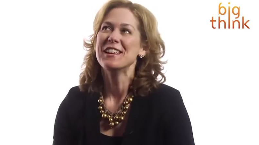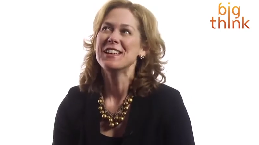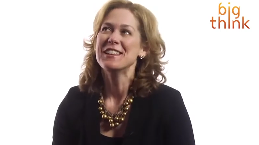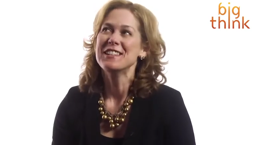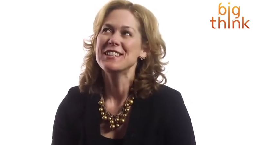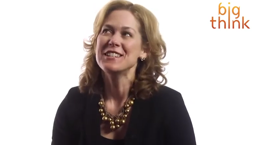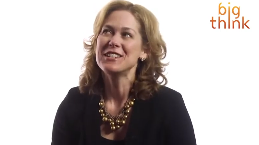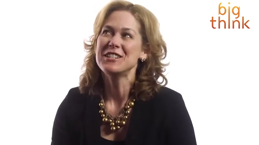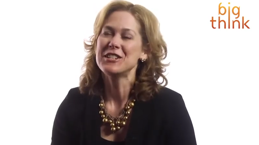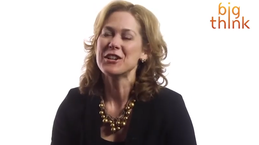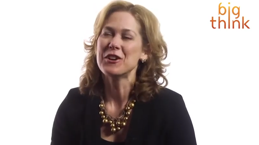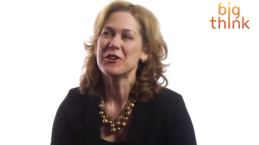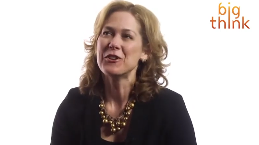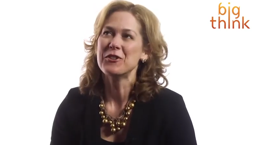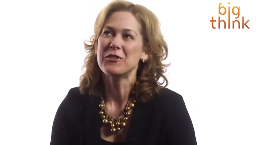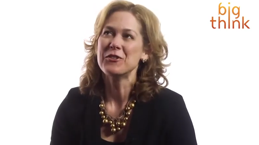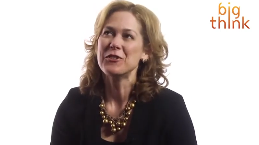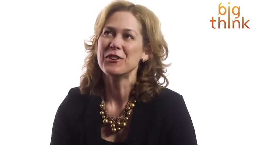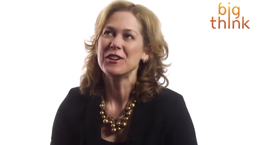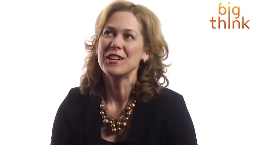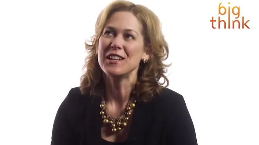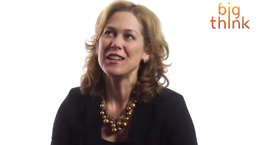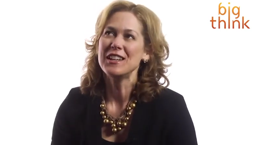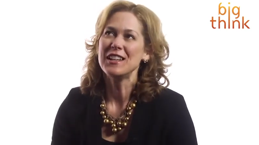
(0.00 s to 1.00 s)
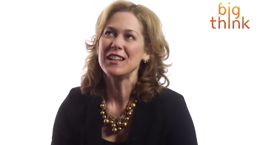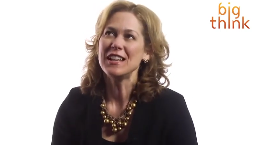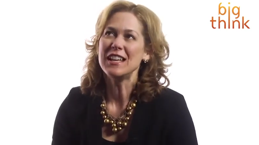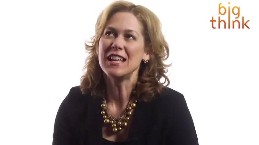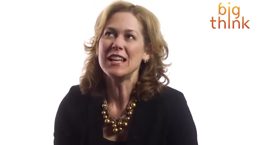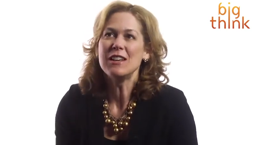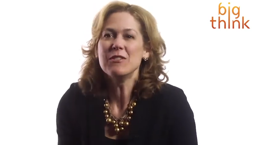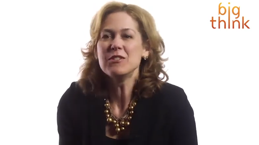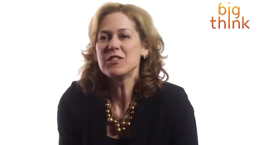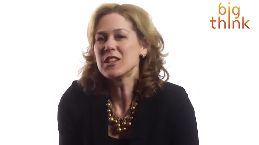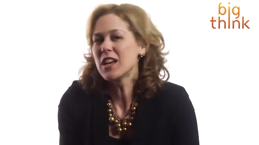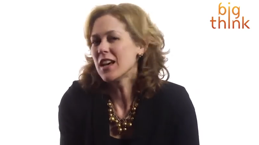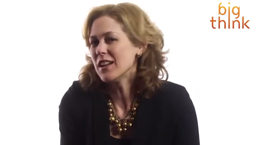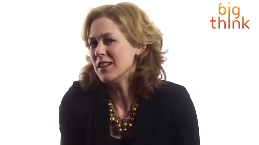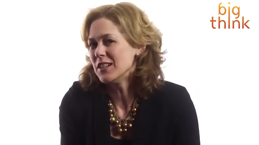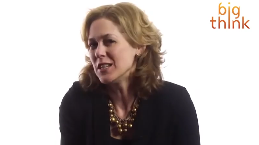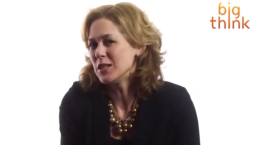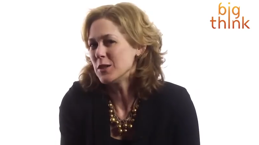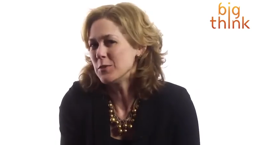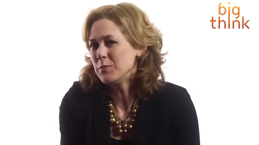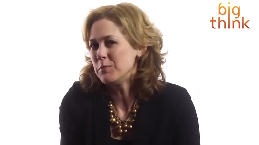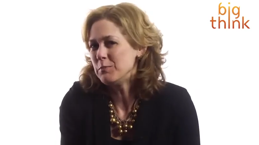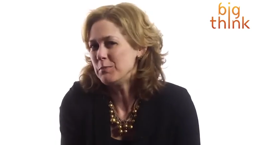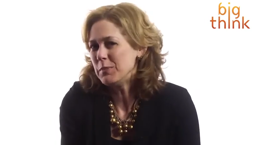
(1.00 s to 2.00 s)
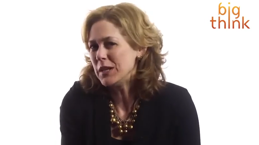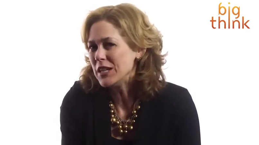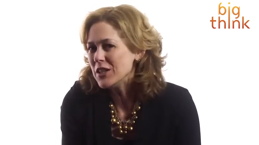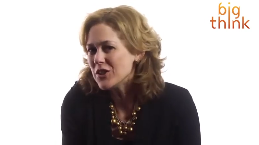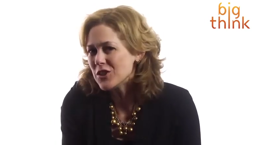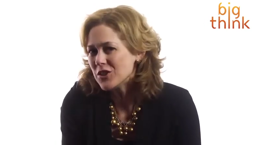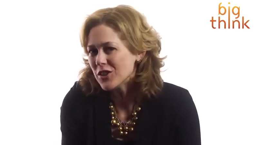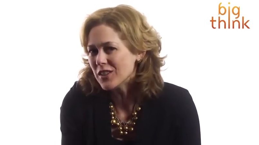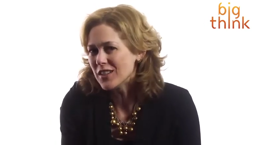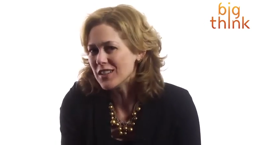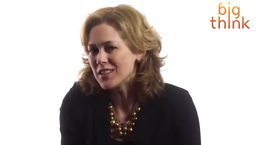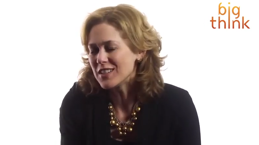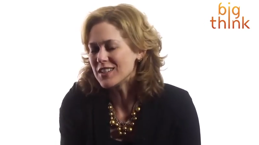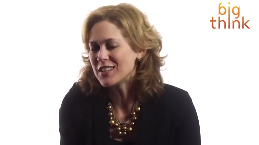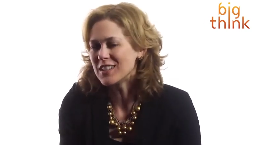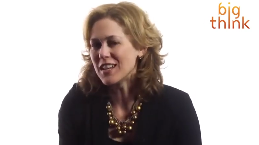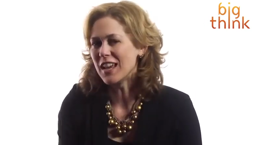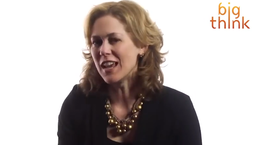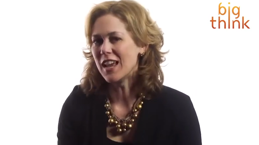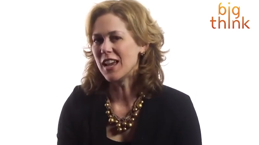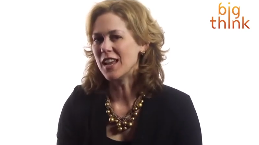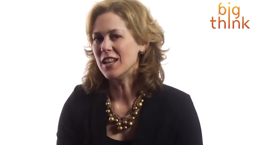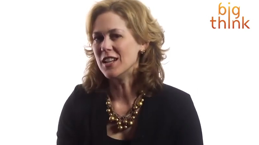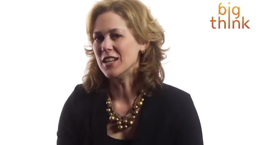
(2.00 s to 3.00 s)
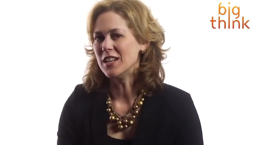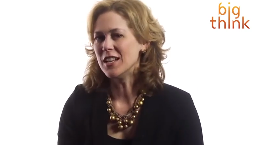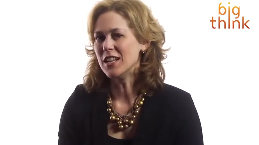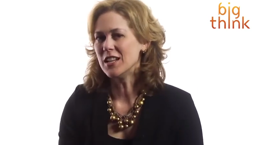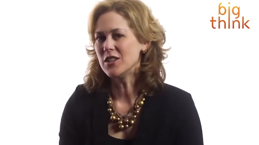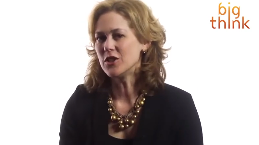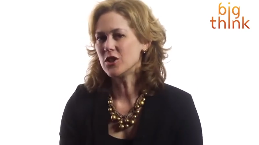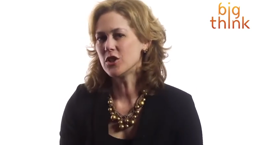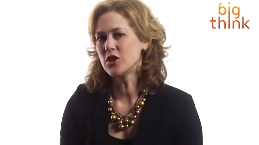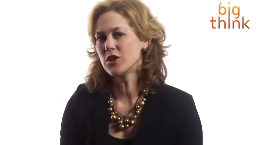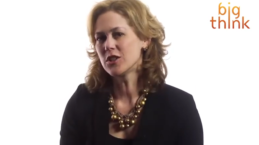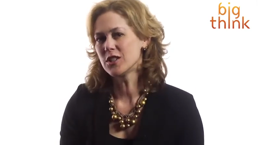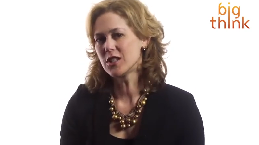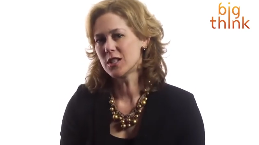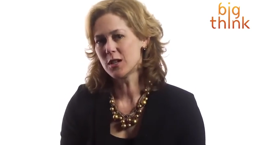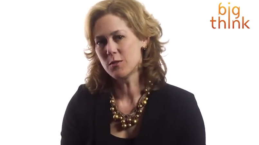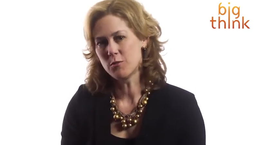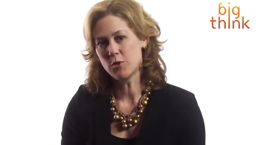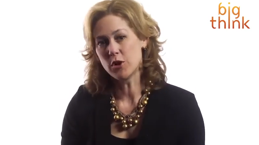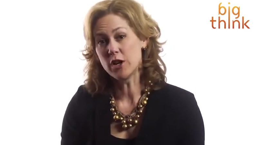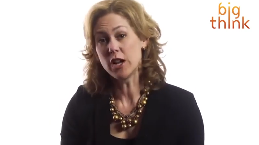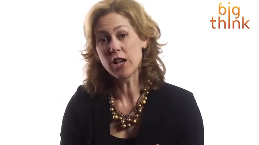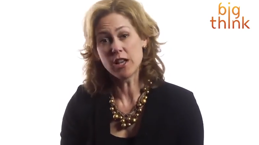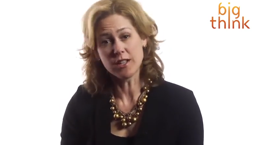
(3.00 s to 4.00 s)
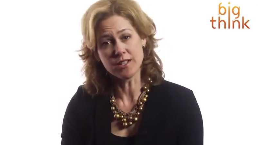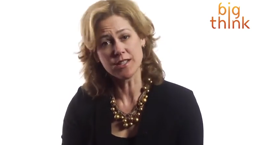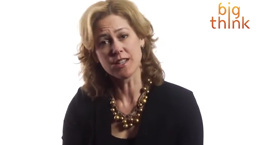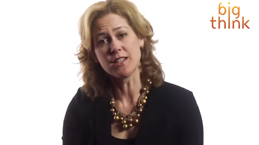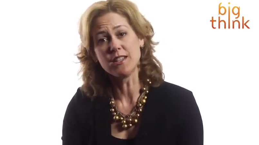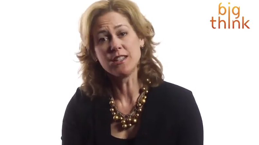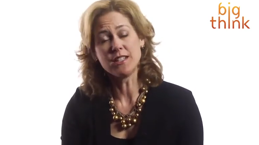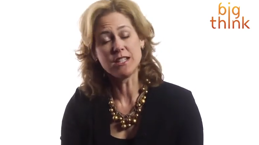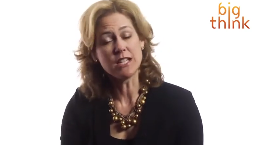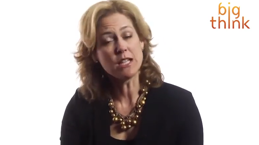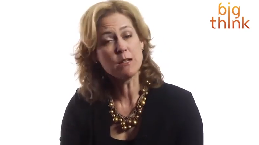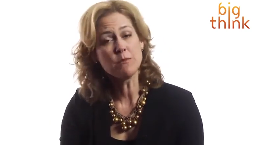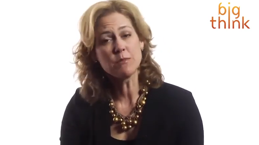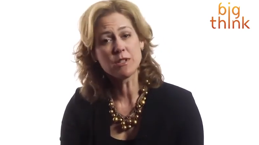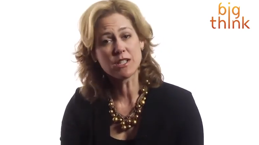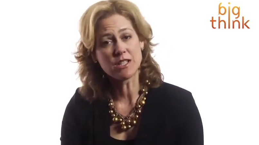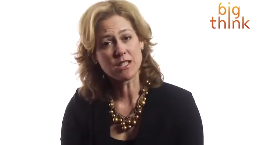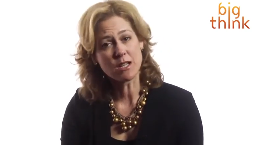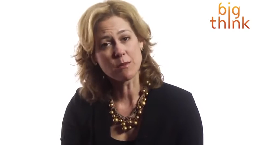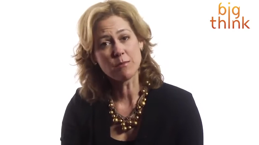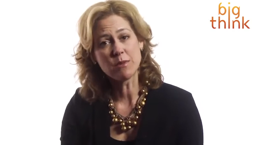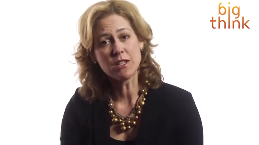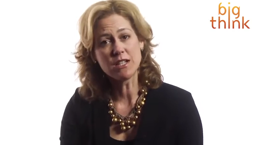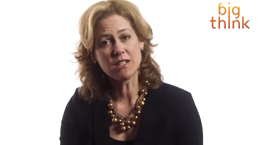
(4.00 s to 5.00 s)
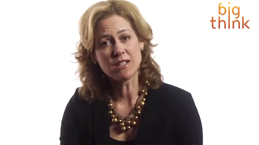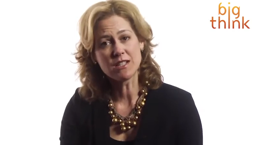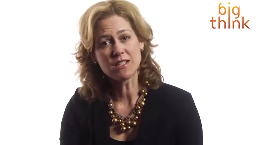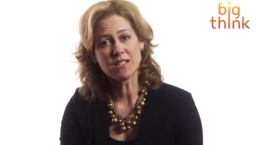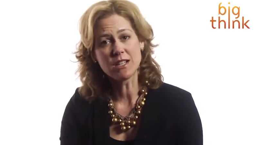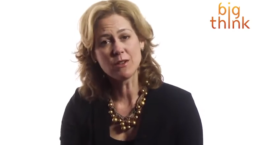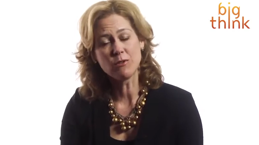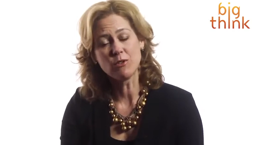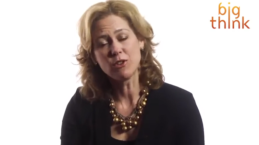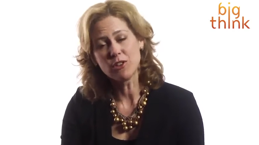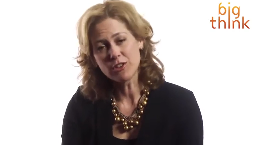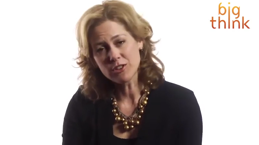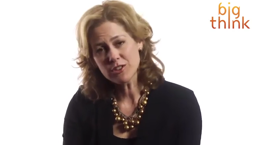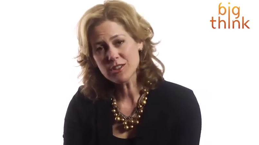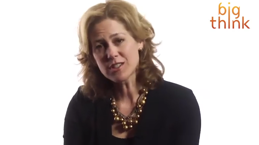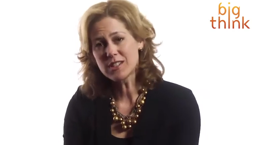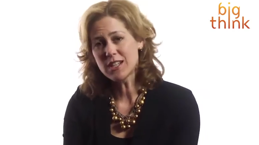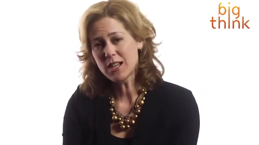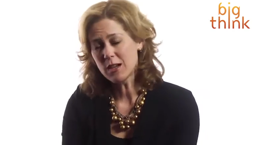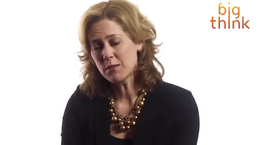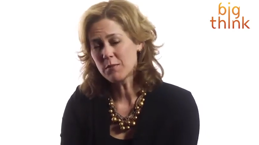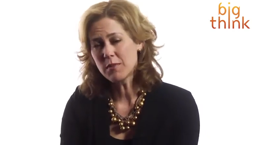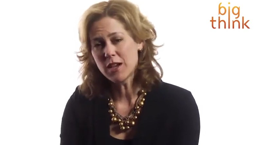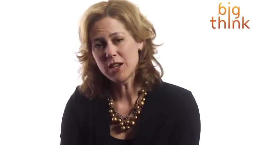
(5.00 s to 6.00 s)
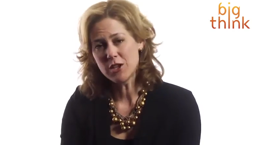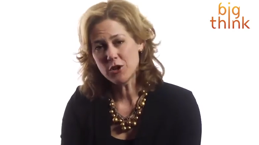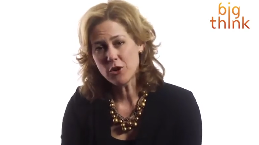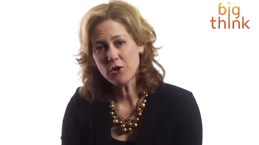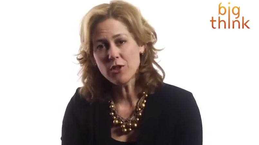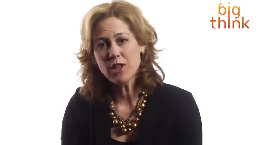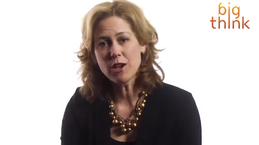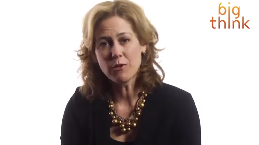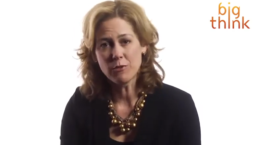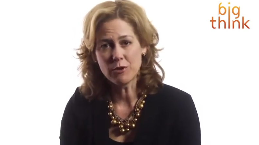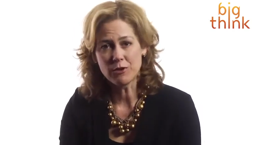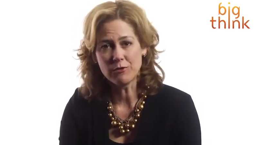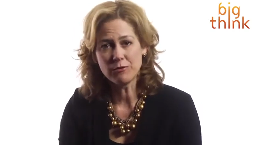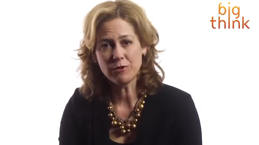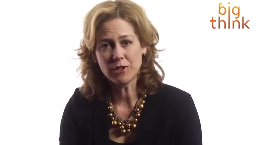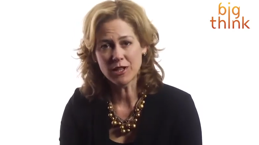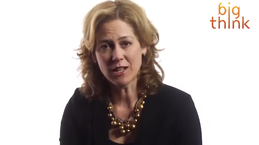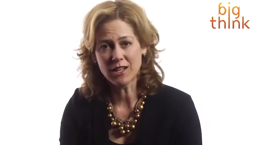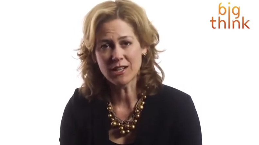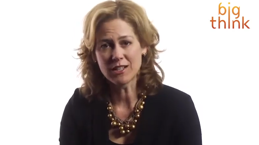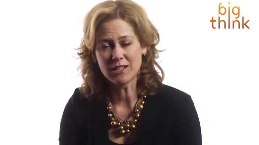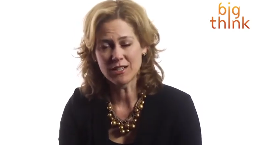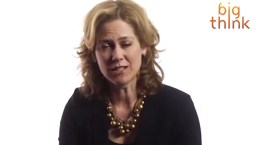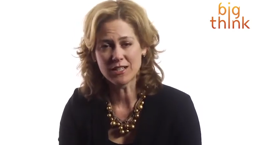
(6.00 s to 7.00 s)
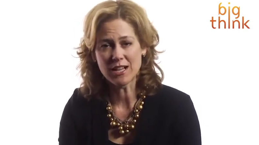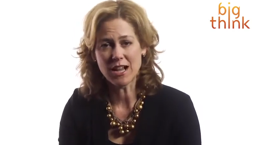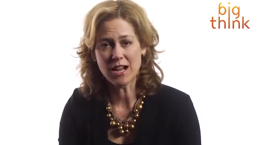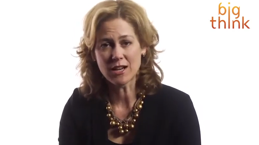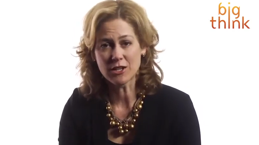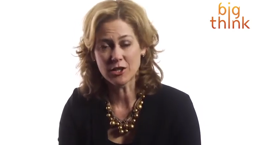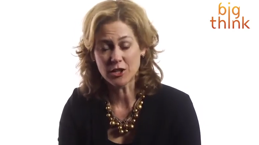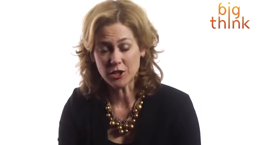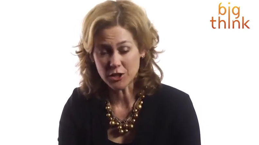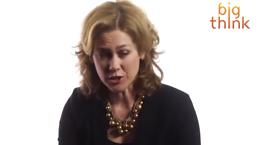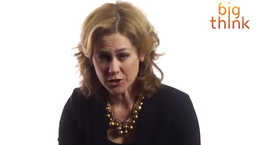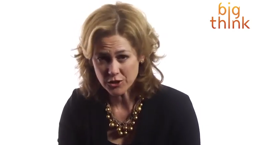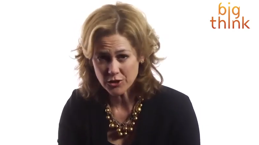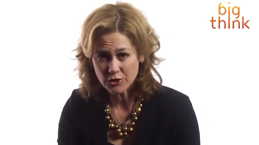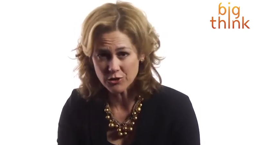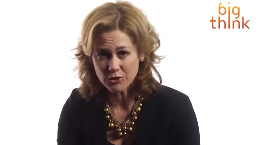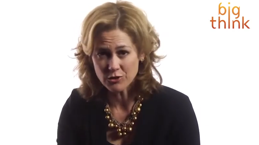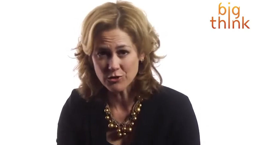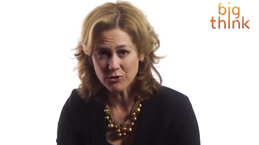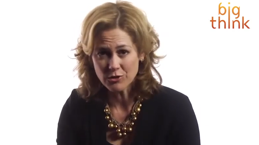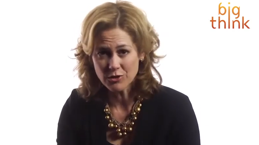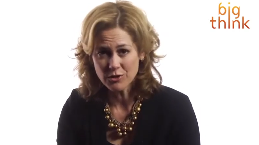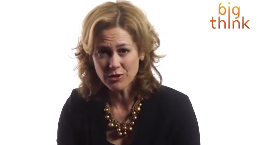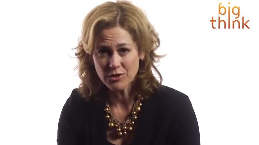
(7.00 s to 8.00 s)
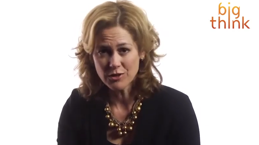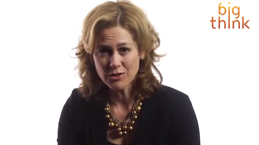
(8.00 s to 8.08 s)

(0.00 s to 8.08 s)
So he was kind of speechless, and it took someone else on the team to step in to say, well, look, Sam, I know that wouldn't feel like an attack to you.